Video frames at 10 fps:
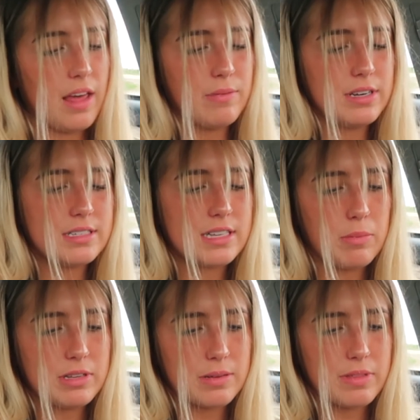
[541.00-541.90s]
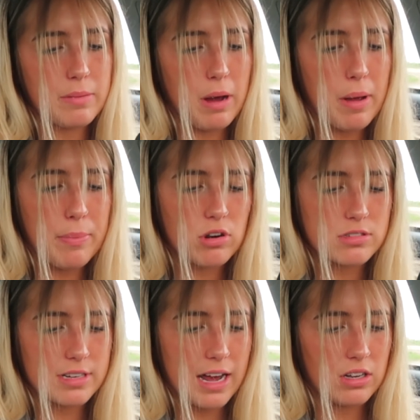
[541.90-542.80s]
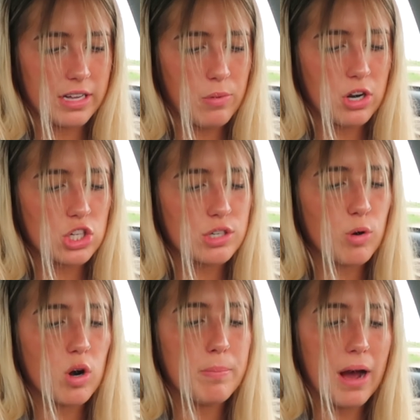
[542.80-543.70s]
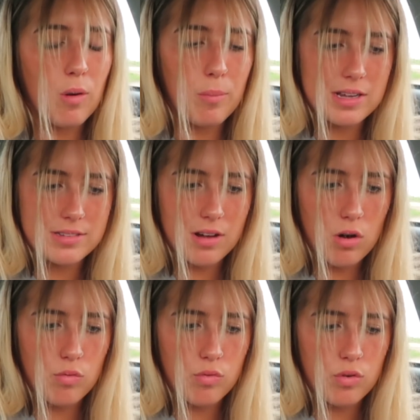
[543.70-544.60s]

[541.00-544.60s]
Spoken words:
That one didn't tell me something about my personality. I want to learn more about myself.